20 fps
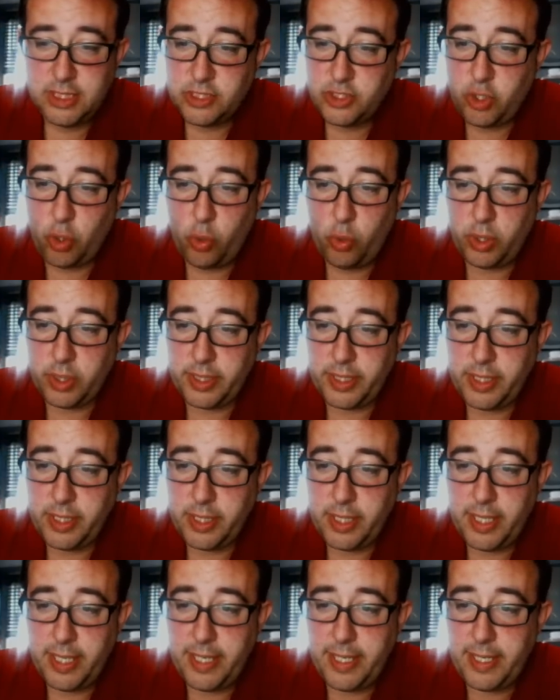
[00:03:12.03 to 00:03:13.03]
Totally.
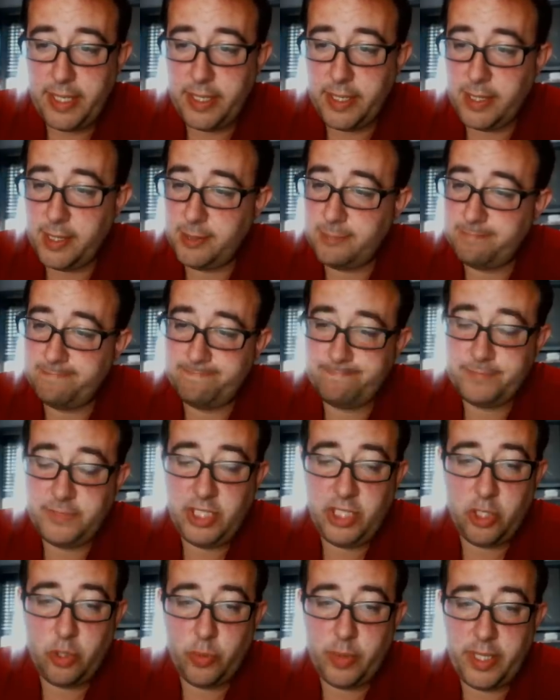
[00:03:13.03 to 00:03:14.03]
And
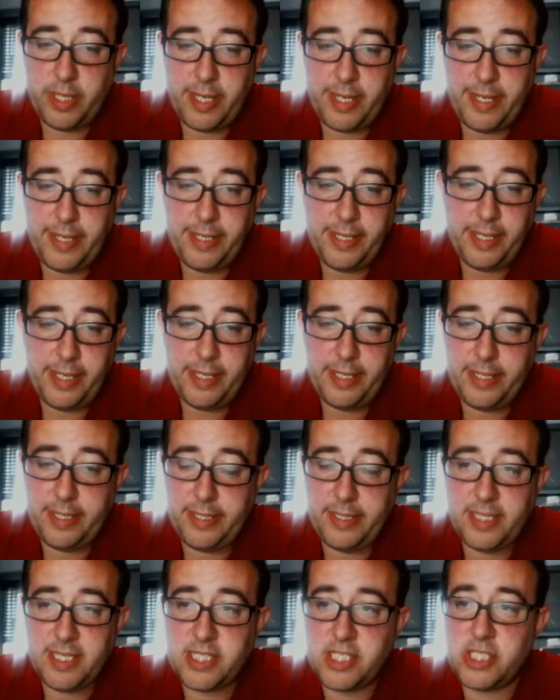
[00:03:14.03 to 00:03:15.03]
you know what,
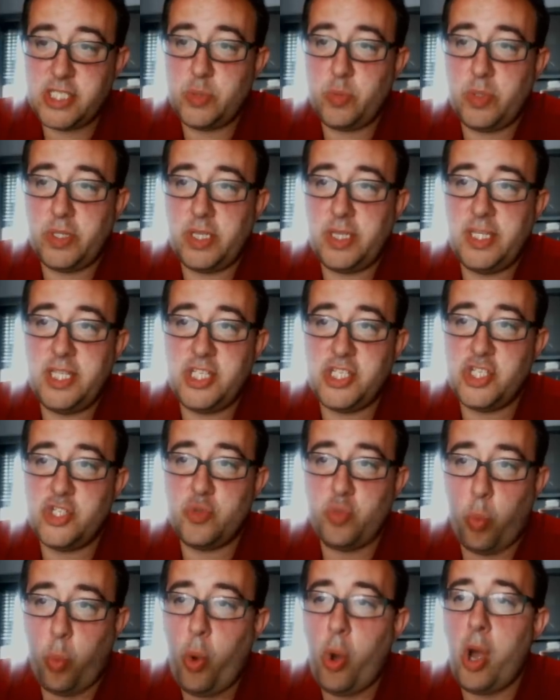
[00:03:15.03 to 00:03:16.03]
this
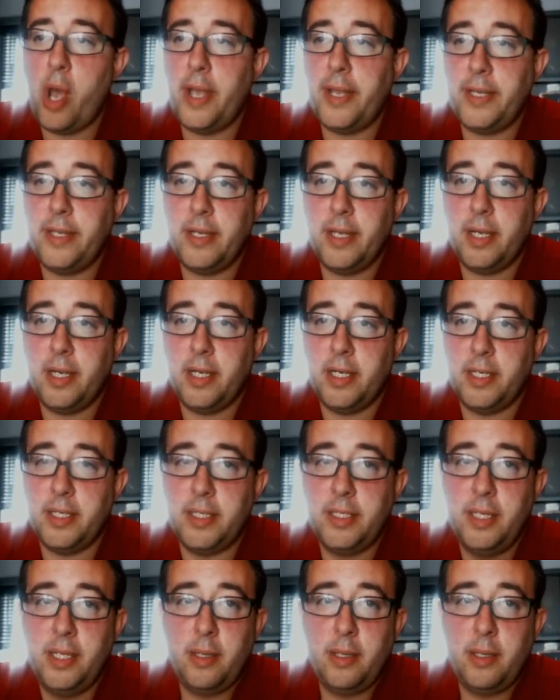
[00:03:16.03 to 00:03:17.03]
is why
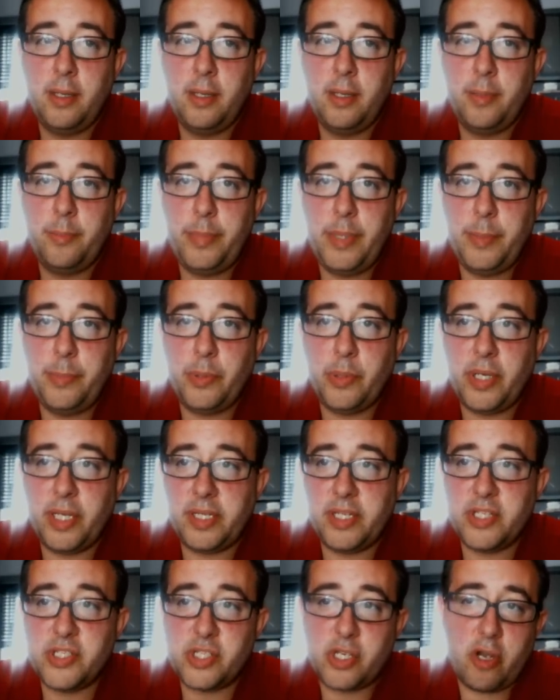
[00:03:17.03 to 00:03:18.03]
people
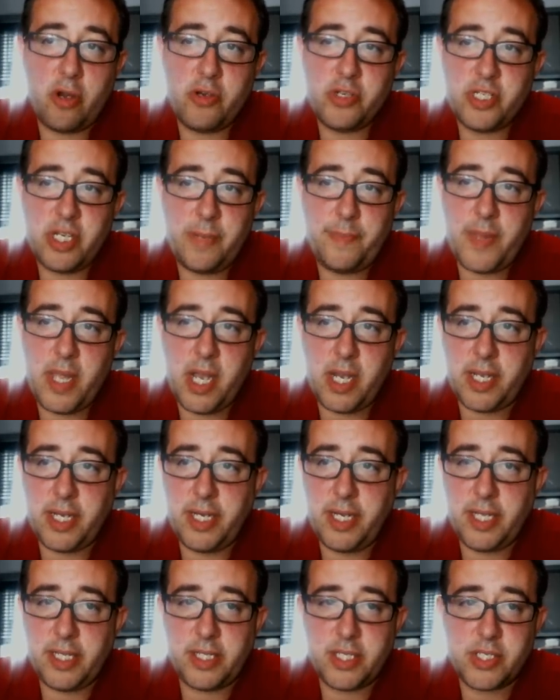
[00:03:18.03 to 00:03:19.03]
get discouraged, and I'm not
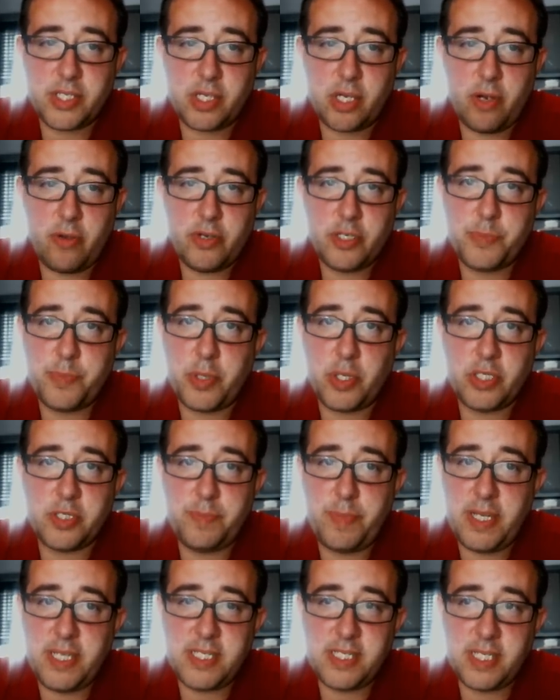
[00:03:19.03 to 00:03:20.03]
gonna get discouraged because
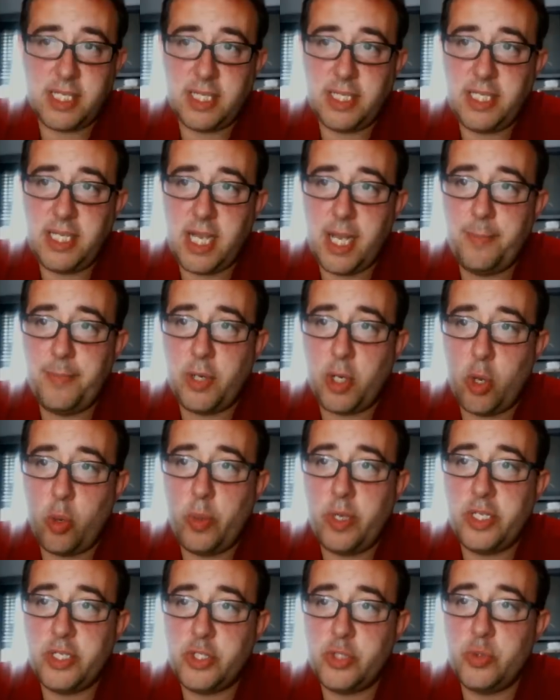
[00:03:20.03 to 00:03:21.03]
basically I'm
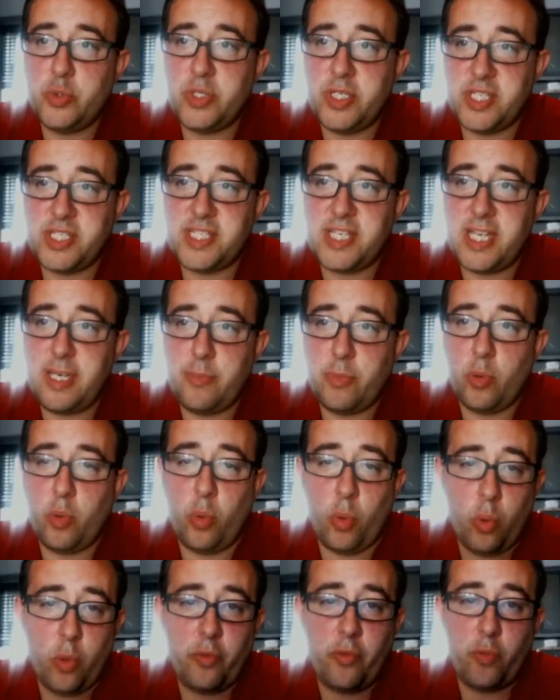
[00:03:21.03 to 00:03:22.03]
going to disable
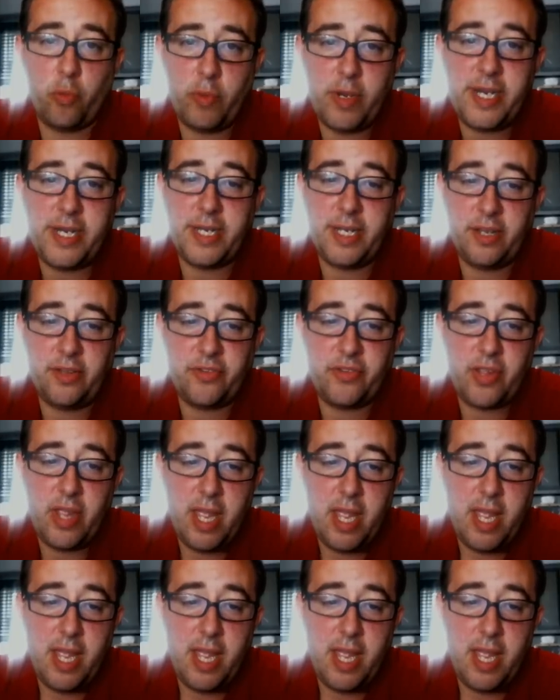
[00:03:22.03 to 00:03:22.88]
all the ratings